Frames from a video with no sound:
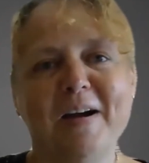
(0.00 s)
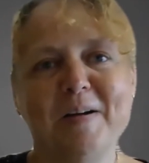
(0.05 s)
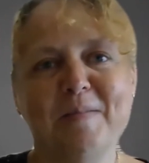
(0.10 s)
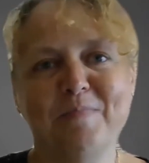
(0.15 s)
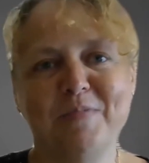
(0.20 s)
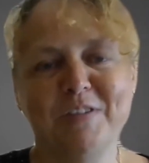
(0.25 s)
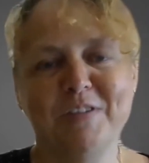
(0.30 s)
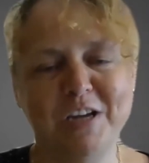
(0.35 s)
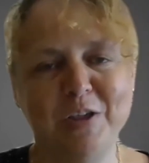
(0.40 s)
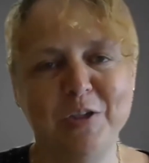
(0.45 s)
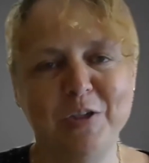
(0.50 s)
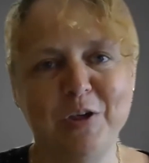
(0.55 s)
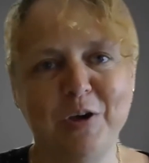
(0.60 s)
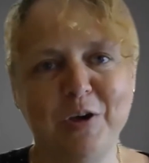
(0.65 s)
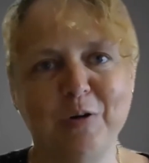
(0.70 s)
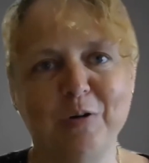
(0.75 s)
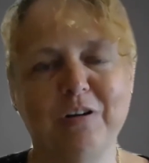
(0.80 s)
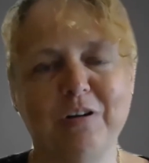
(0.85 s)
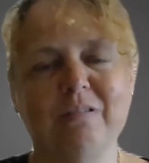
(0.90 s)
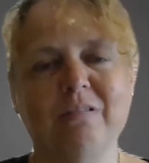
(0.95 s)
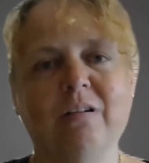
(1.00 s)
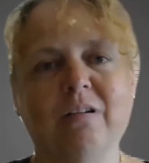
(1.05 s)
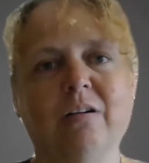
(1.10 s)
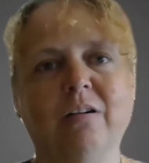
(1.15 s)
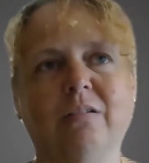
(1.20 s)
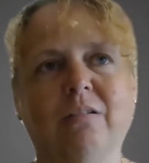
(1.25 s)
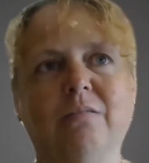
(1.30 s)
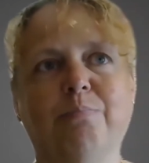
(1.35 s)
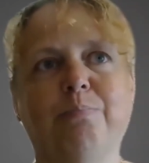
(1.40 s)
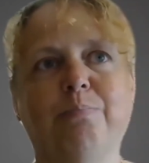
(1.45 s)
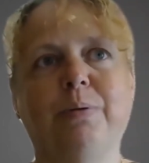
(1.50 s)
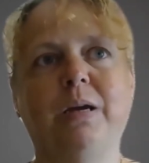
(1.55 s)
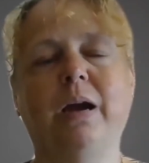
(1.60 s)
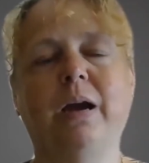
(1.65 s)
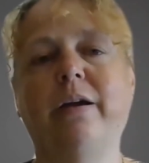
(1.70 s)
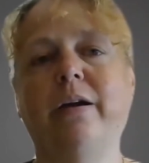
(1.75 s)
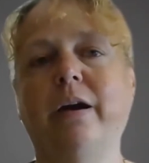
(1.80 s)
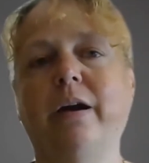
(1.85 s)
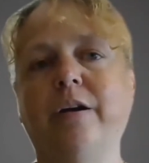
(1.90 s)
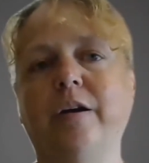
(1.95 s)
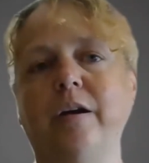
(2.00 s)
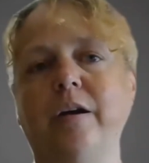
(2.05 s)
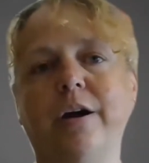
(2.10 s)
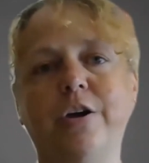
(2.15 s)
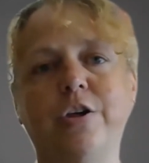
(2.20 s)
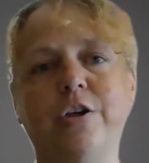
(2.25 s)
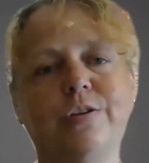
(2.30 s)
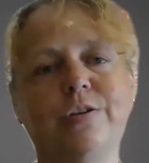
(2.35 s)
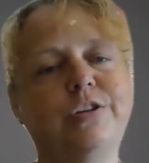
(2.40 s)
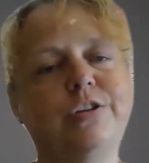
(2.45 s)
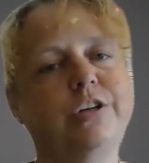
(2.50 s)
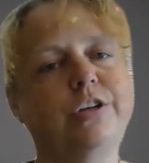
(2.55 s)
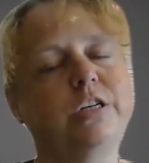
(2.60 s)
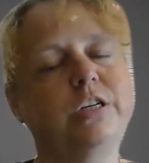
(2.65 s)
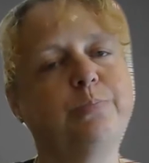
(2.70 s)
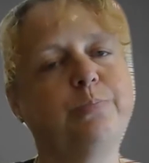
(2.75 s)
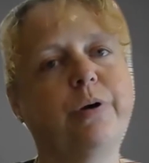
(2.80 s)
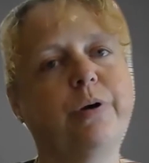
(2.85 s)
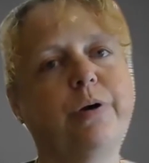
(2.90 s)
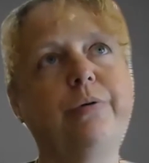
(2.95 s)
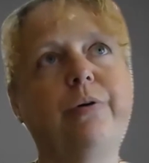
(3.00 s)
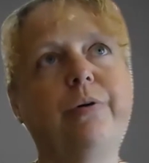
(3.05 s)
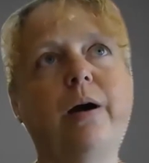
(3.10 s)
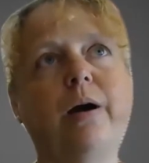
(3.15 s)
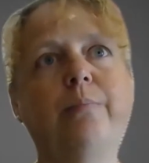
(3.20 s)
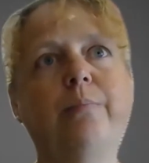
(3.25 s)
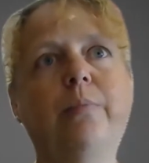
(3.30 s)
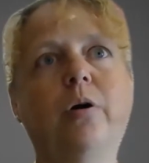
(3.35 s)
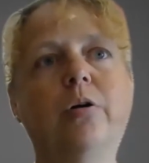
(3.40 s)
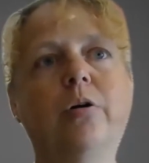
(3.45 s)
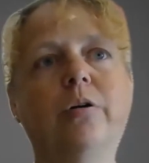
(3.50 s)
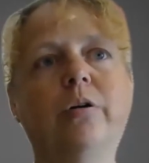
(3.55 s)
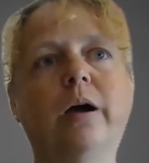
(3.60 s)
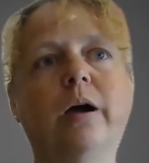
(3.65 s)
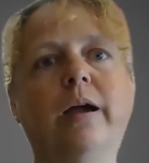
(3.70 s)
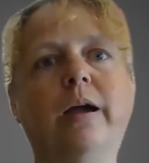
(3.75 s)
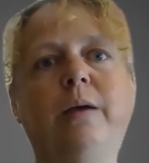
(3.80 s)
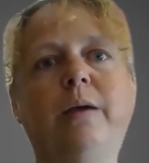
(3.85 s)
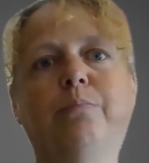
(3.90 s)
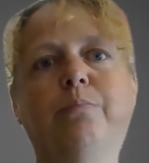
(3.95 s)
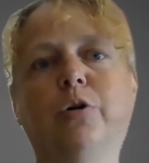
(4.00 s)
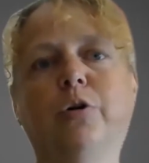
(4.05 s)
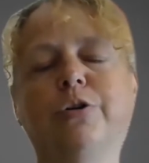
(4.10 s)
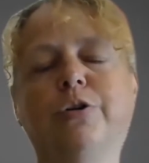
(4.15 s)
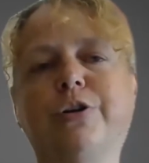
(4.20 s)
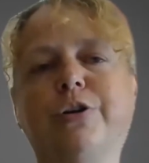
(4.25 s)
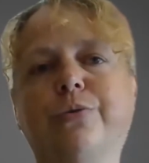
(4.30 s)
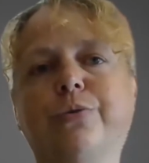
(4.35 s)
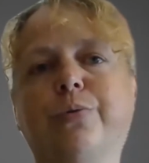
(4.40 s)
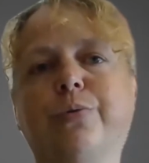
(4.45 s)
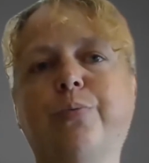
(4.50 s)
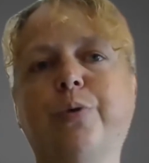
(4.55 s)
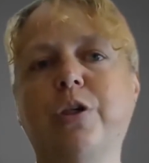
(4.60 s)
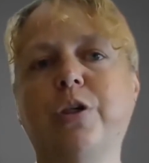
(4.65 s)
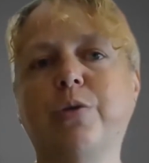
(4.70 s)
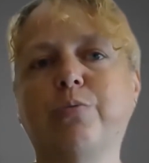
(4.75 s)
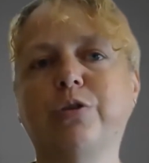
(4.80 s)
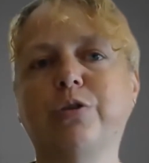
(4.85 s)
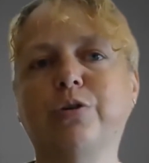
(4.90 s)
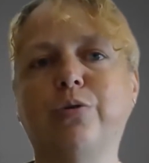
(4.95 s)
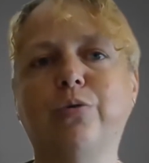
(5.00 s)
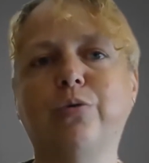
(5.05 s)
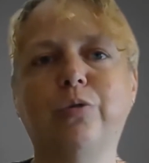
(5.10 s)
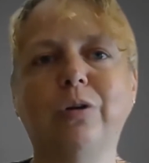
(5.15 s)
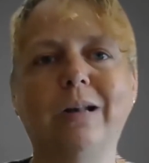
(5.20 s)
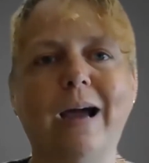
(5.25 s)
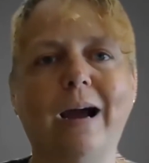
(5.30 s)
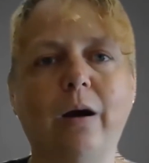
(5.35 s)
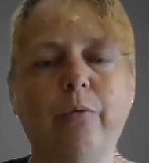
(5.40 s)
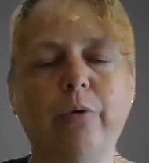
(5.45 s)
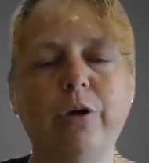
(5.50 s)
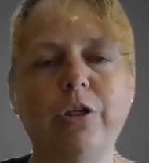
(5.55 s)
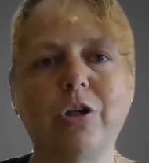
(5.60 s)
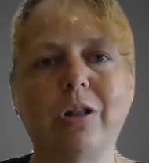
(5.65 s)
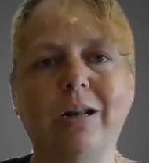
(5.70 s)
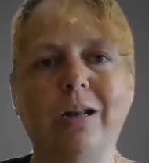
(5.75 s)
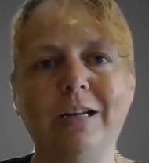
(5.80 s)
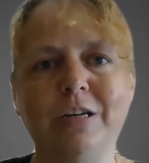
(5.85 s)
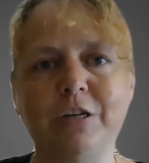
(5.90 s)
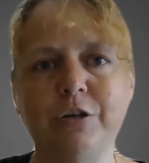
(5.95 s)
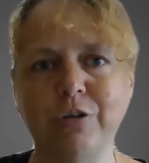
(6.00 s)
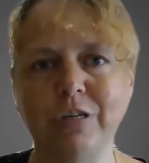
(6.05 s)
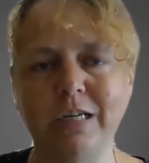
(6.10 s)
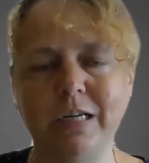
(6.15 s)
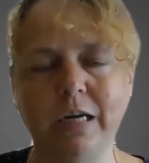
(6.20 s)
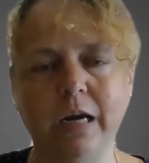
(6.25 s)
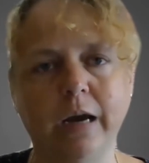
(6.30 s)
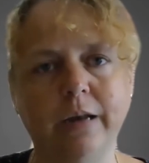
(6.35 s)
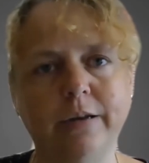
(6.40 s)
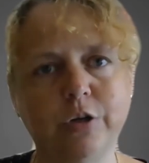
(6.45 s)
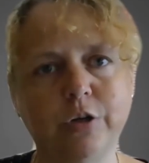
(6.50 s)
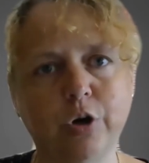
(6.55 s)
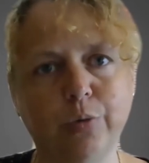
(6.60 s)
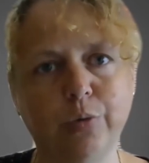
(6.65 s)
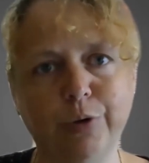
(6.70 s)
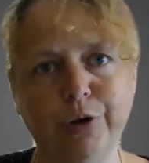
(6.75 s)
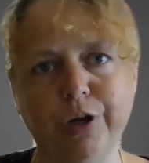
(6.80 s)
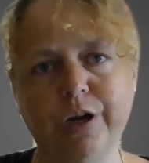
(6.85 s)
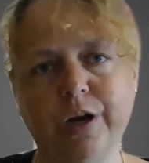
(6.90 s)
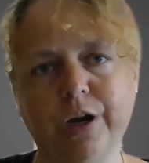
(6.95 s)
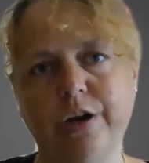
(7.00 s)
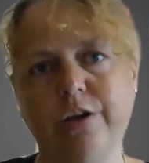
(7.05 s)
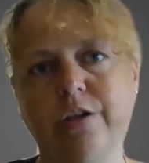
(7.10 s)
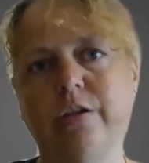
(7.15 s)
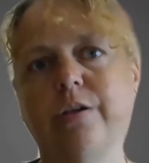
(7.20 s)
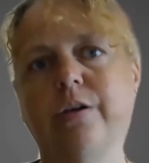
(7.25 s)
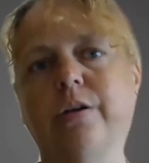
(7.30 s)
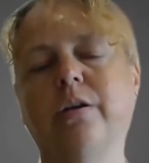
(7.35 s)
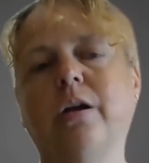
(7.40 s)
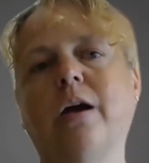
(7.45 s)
teaching on a BA Education Studies program on a module which was called Language, Literacy and Communication.